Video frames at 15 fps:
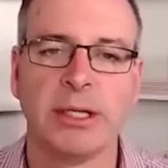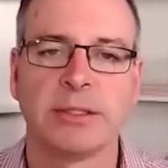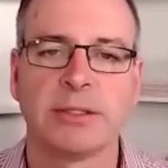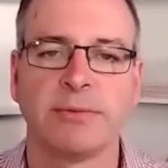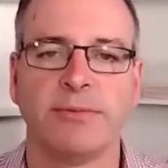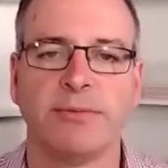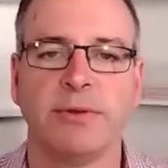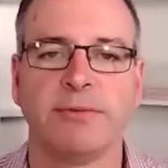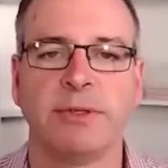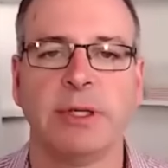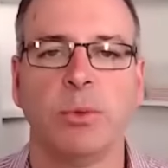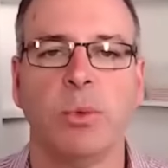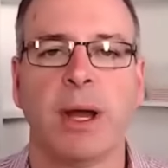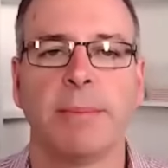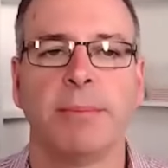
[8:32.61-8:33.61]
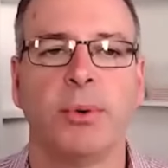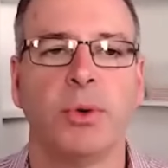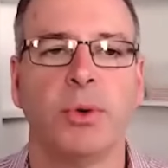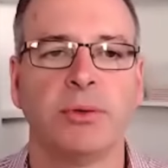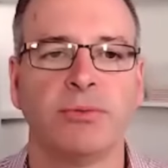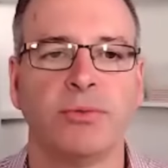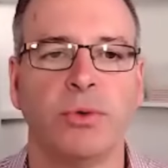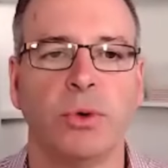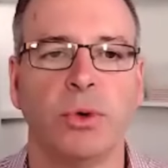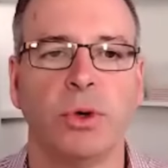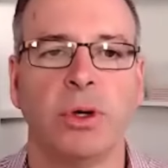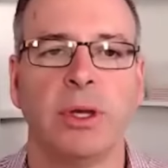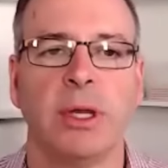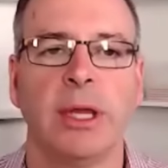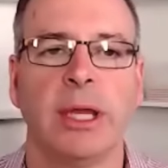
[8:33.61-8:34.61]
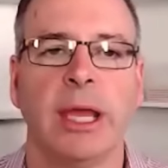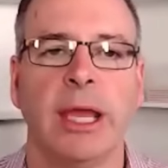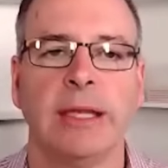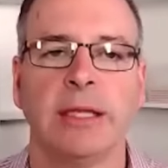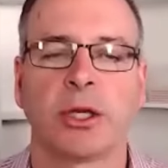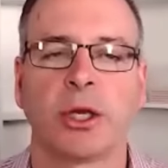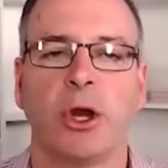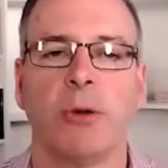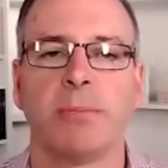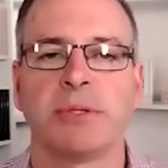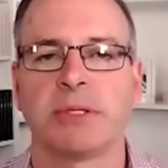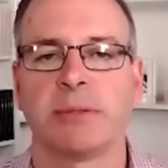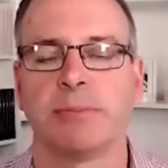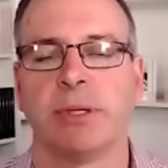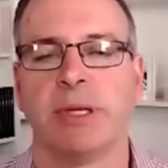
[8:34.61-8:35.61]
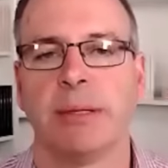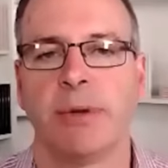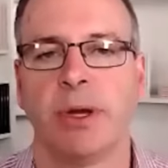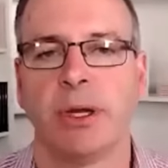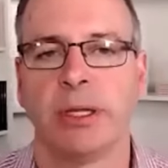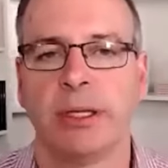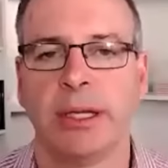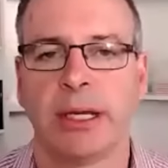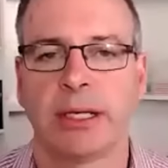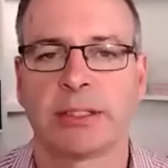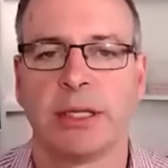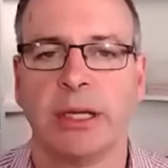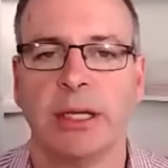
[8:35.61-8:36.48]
to 51.4, and the composite PMI index